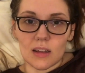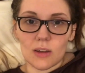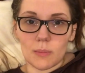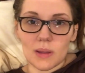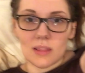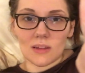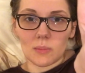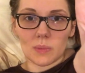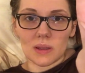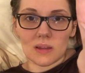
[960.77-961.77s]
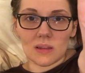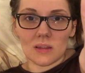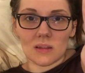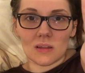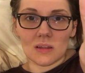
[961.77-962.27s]
like on my thumb
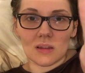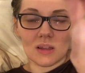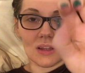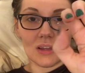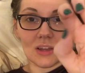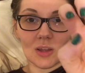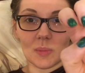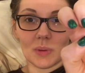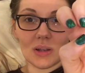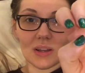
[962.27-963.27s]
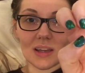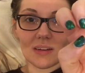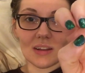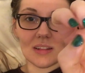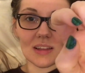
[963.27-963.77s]
here. But look
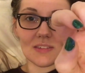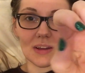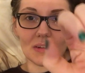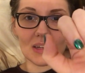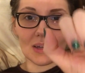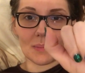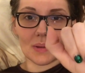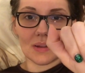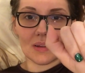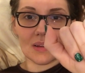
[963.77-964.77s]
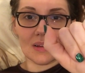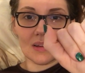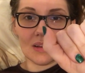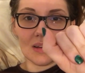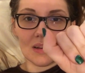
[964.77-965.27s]
how good they've held up.
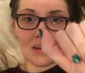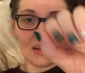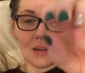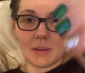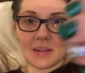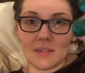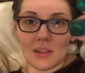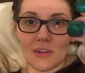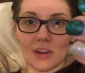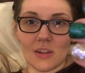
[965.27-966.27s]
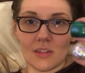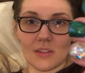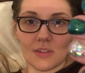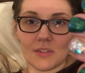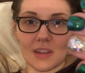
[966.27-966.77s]
I mean, the growth
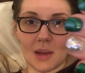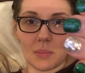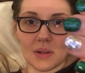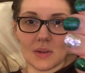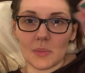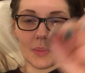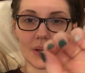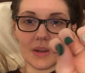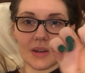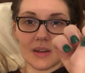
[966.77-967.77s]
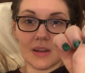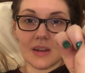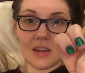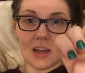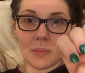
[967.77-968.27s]
has obviously happened, but
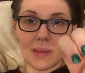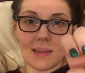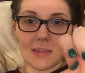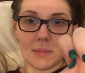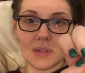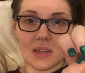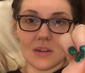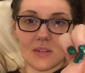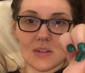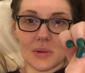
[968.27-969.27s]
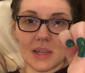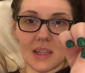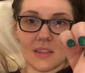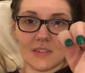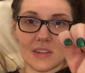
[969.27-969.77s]
I'm getting them done on the
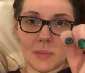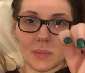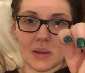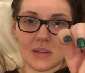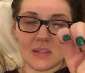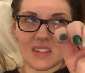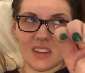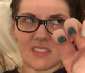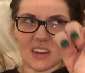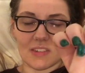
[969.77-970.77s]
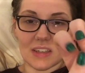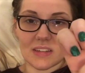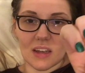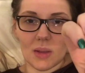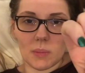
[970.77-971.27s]
28th of December, so it's like five
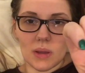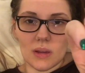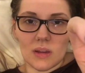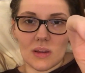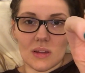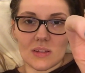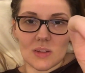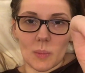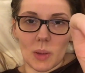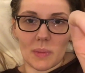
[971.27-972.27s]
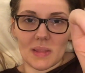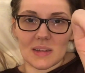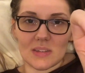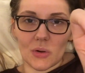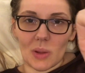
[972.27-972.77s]
days time. So I'm hoping they
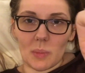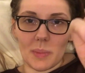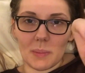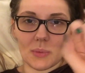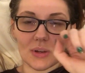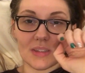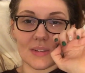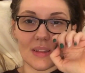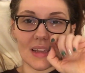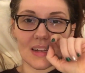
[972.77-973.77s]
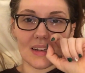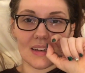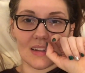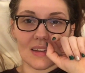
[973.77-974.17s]
just hold up a bit more until then.